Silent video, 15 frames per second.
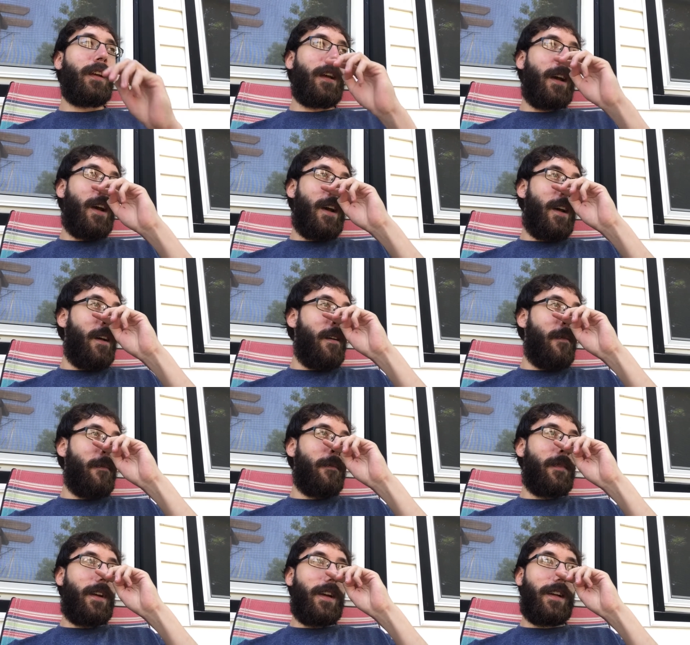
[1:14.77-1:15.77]

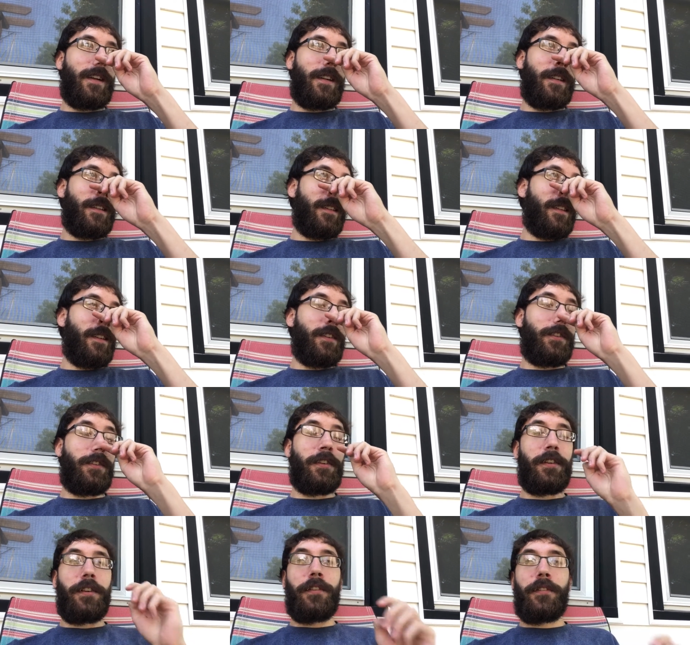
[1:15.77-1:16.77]
I can
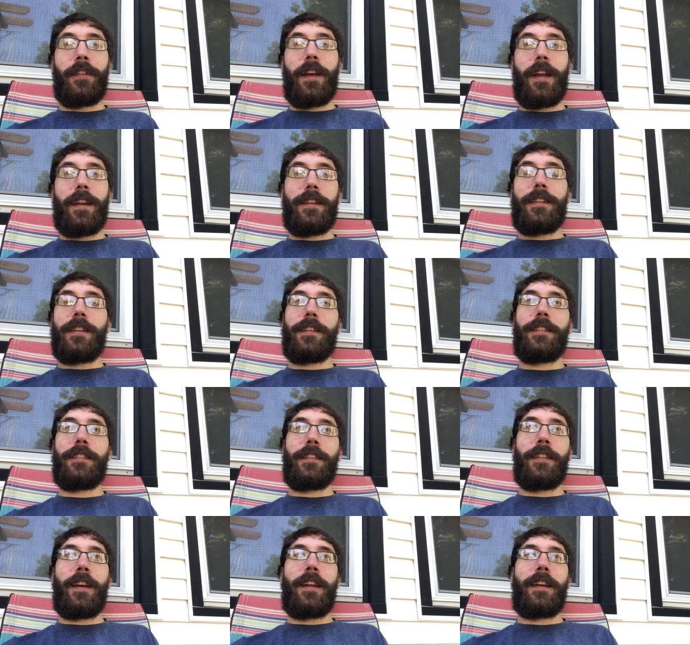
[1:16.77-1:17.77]
assure you that
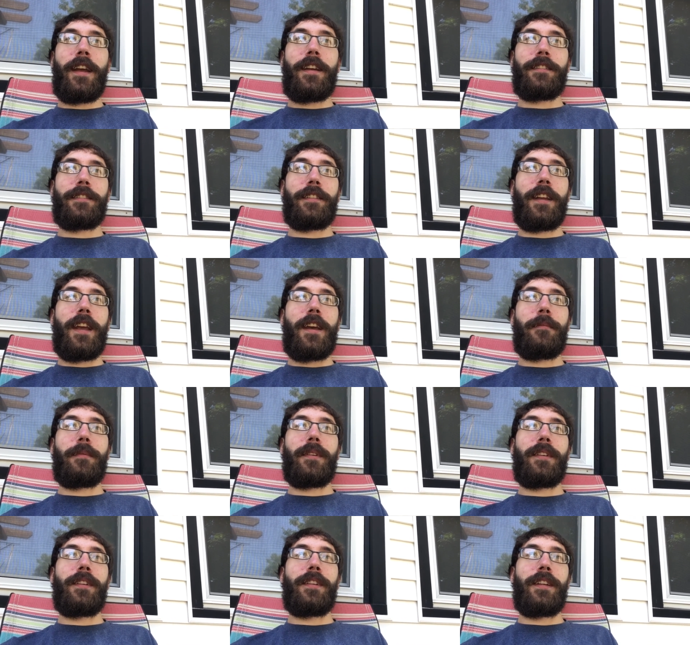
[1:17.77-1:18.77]
that hasn't
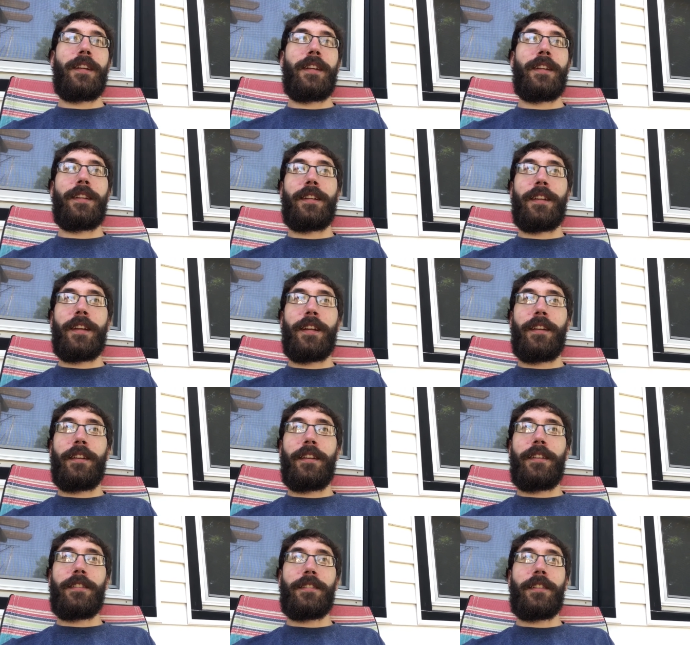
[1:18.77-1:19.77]
happened in at
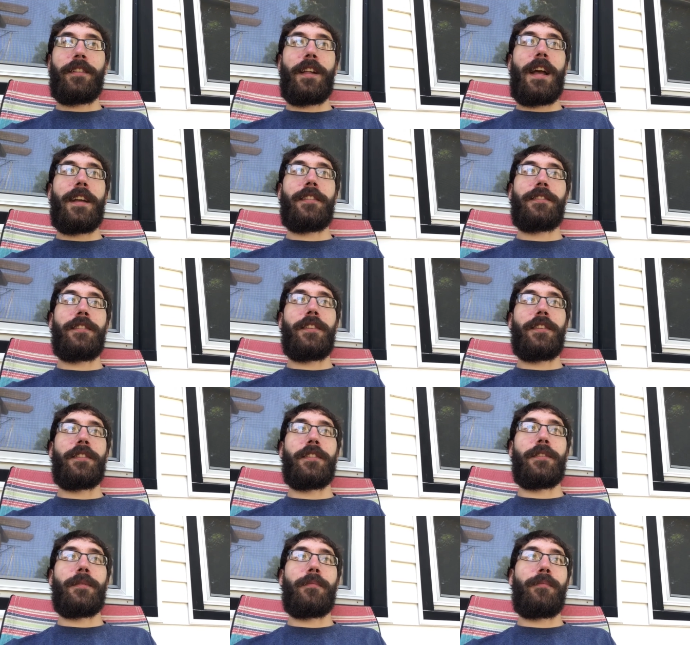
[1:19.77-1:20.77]
least the last
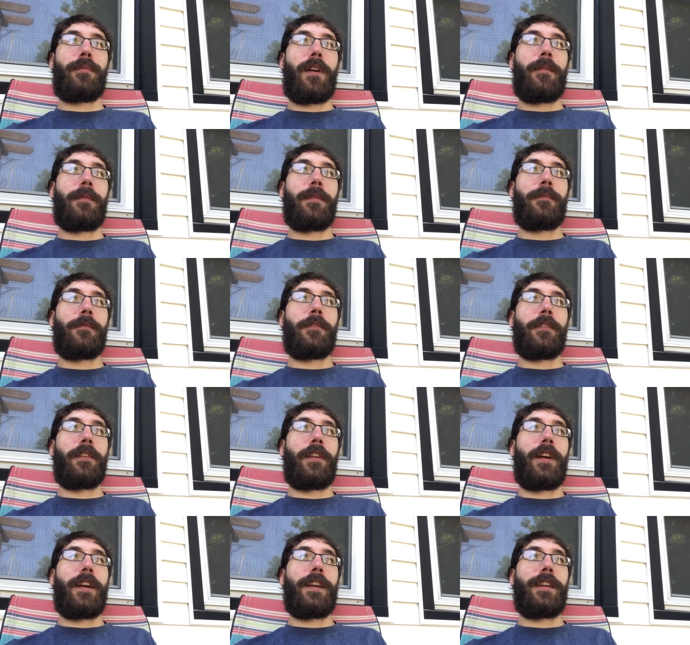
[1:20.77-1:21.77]
year, probably more
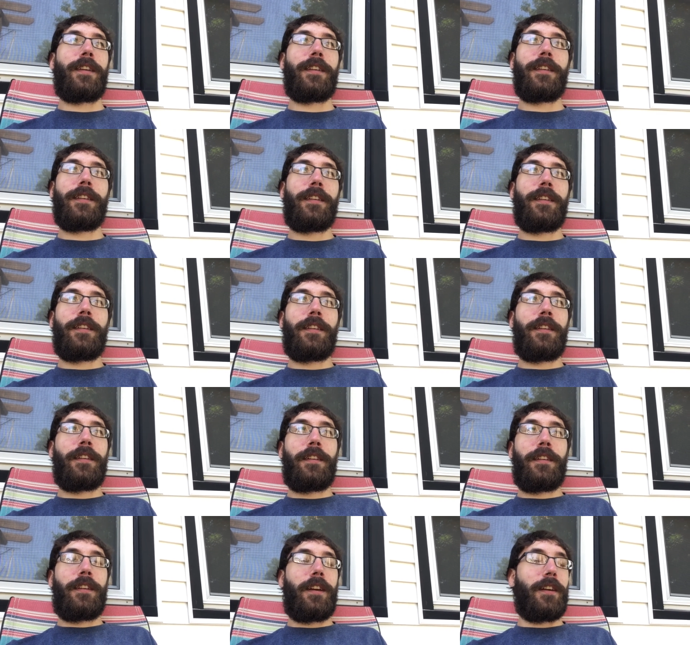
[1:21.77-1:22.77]
like
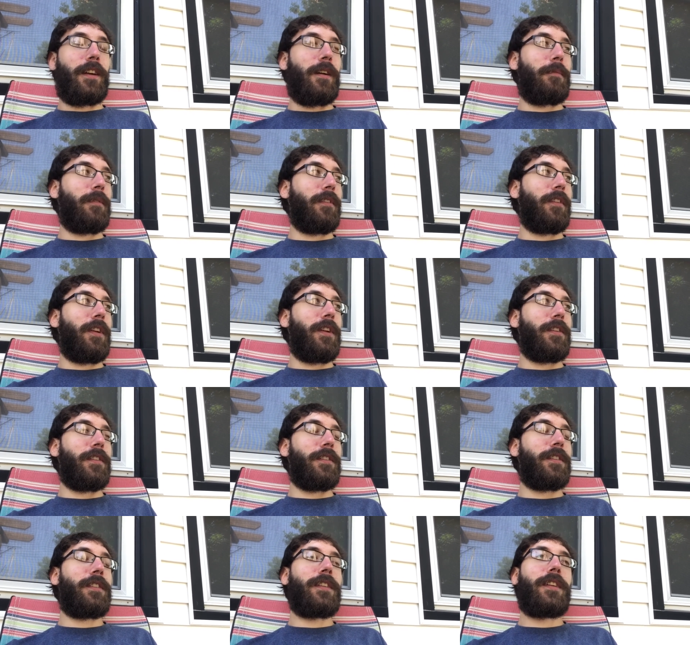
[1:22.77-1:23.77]
a couple of
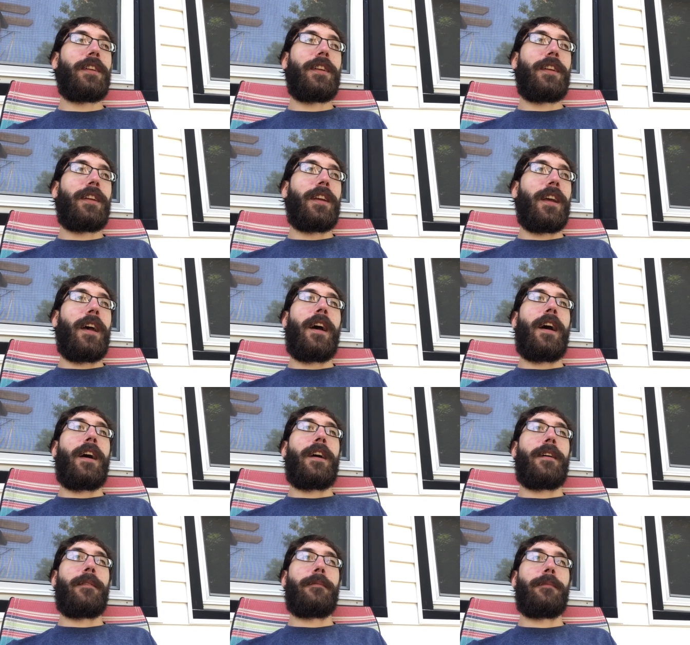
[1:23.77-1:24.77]
years,
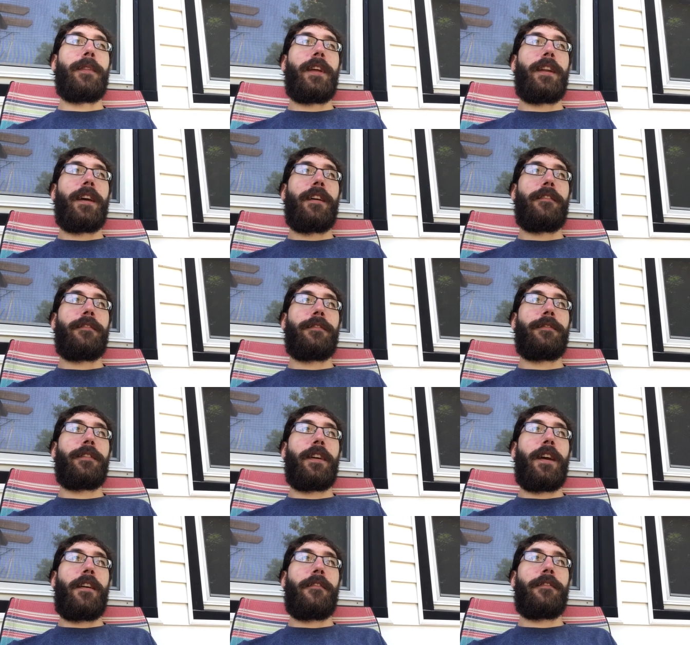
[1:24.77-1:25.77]
that
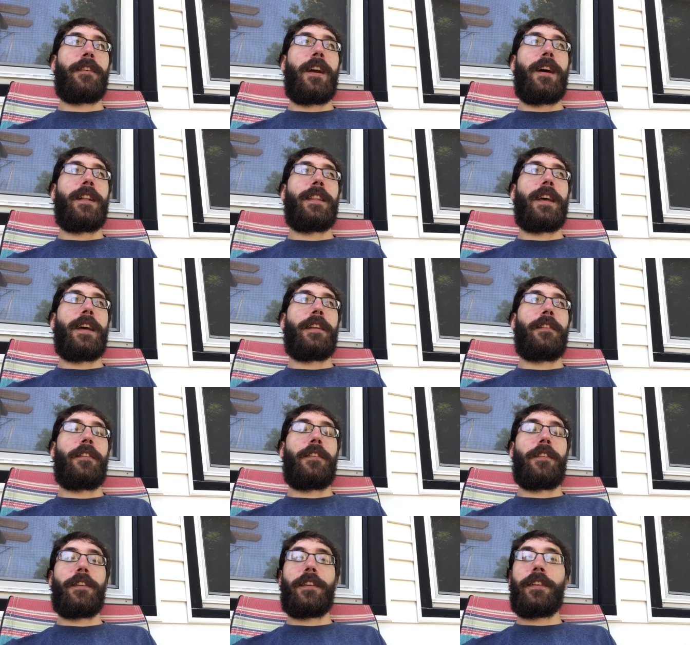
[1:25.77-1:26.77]
I've gone that
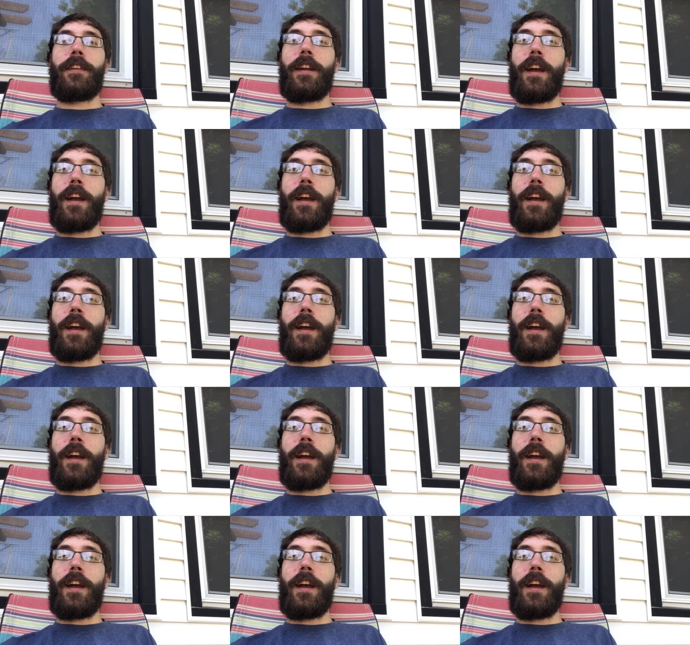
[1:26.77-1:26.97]
long.